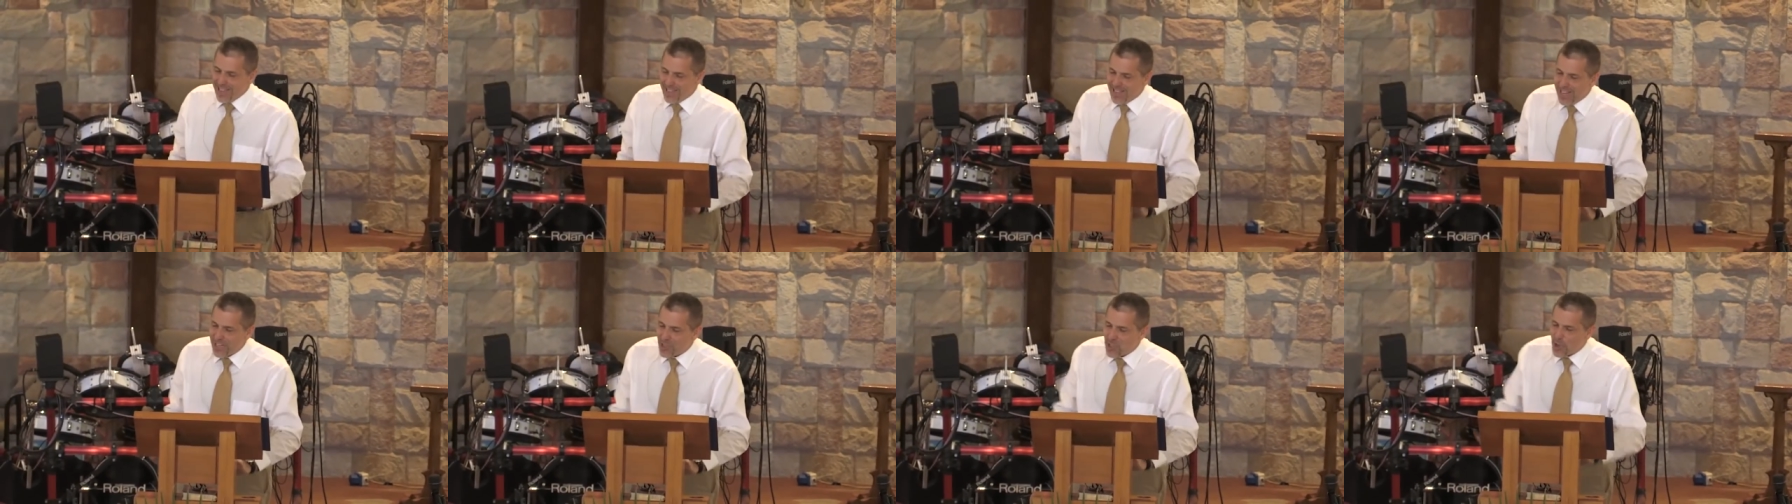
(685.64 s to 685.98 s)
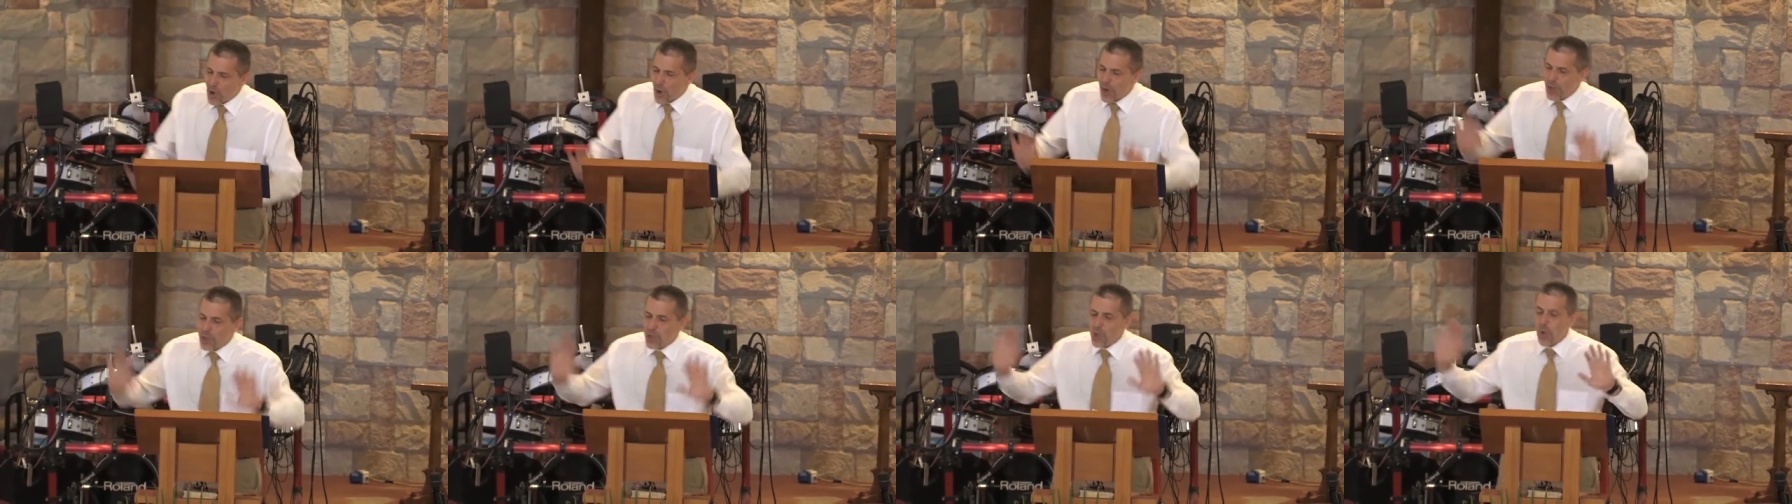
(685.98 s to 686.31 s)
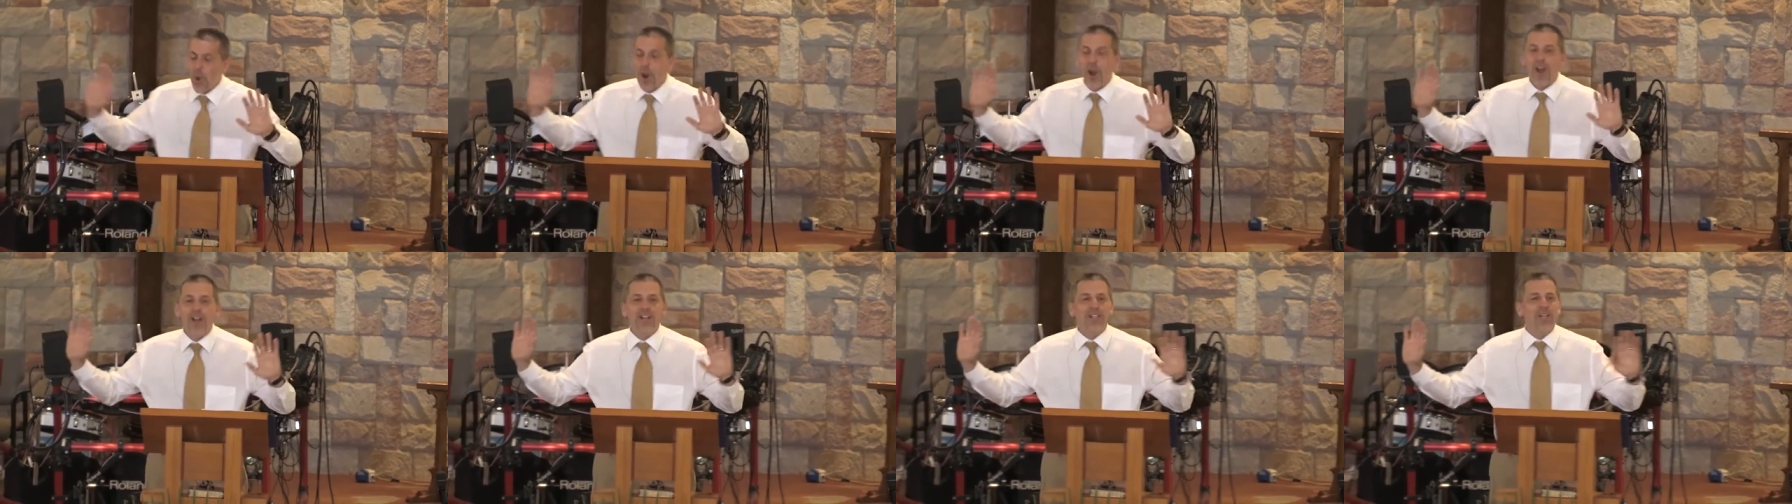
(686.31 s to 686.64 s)
They started
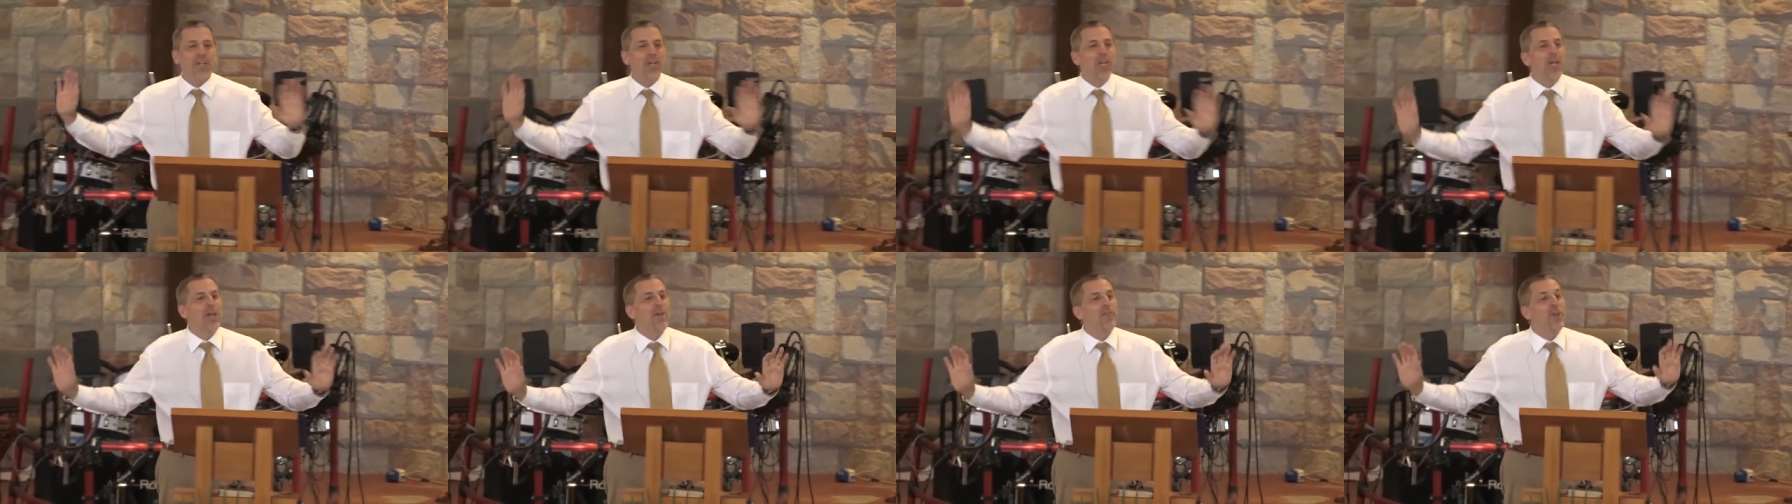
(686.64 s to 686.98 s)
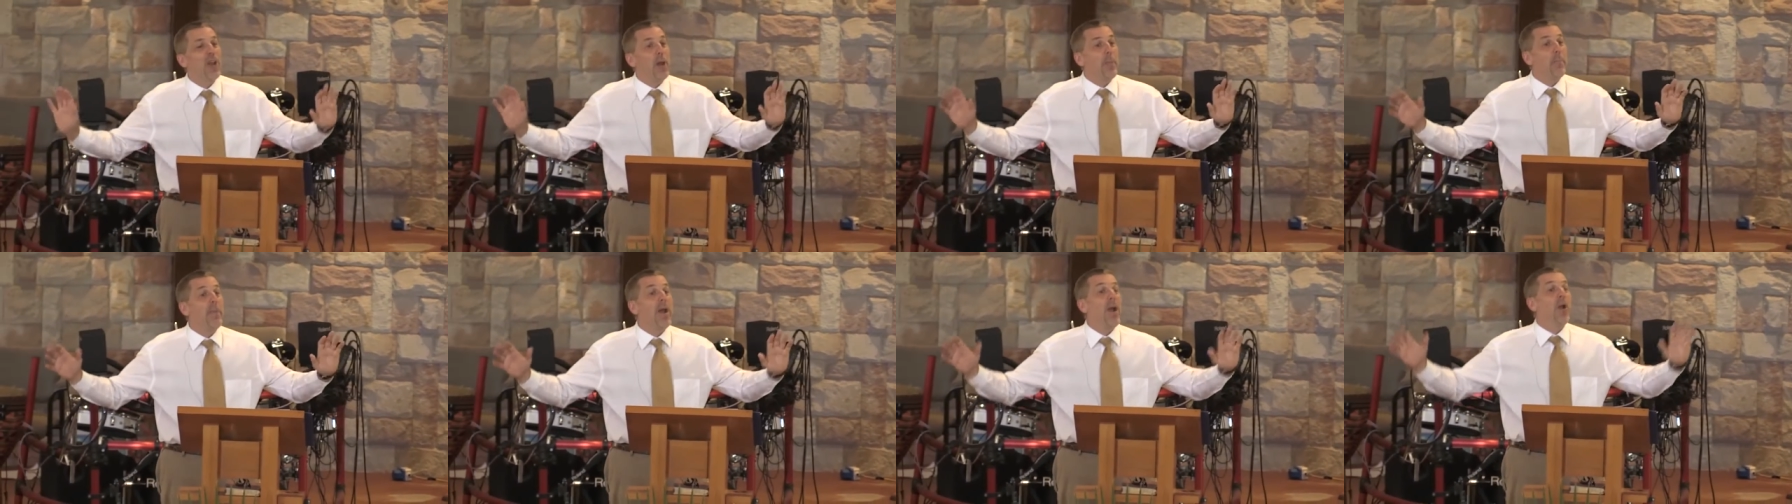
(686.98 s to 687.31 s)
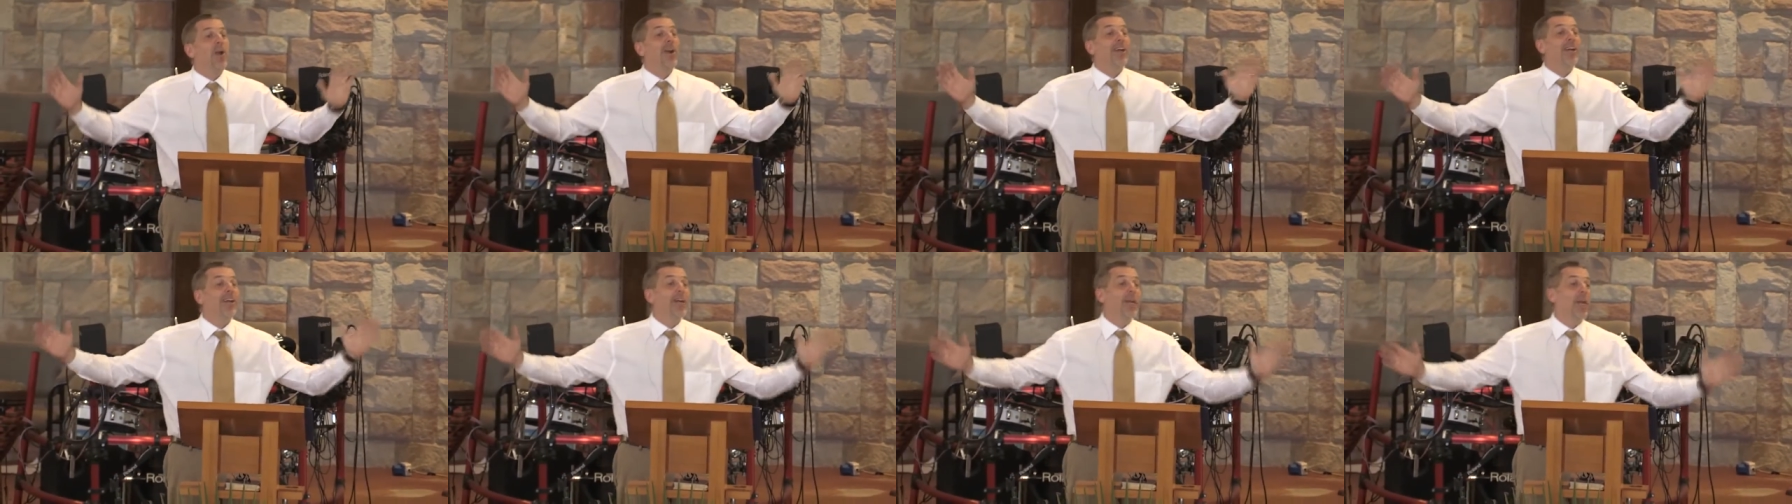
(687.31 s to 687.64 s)
trying to live an
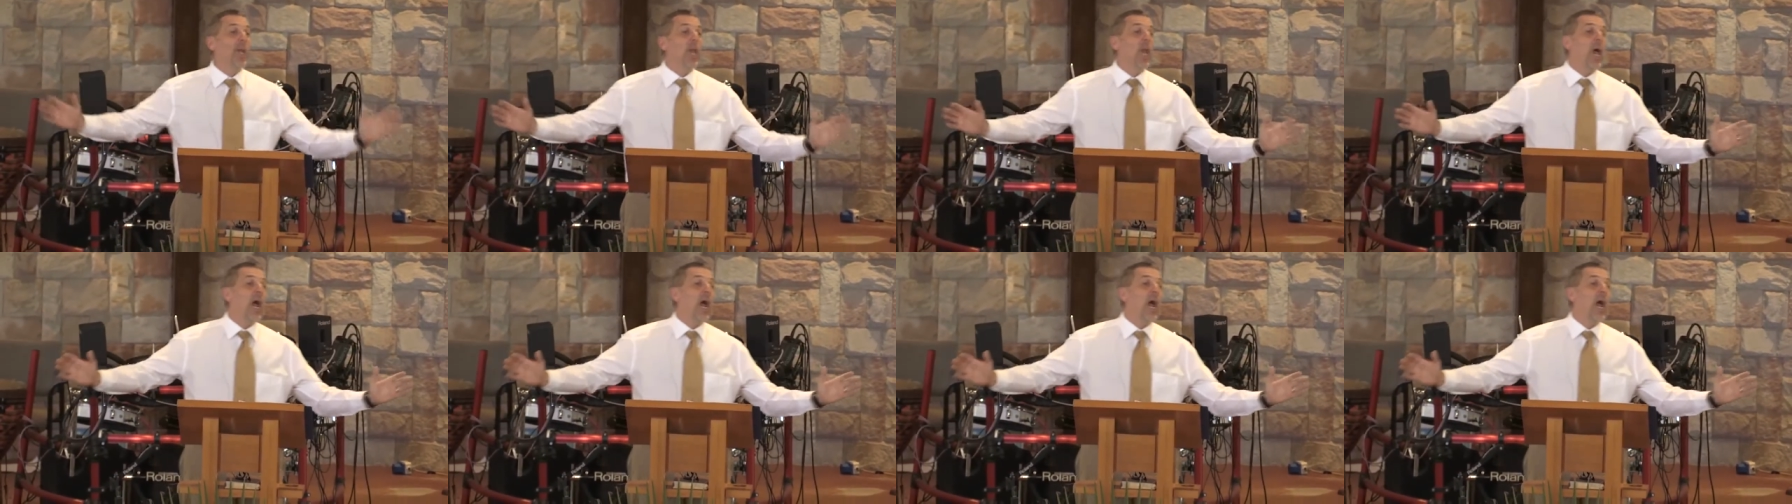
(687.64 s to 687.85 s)
American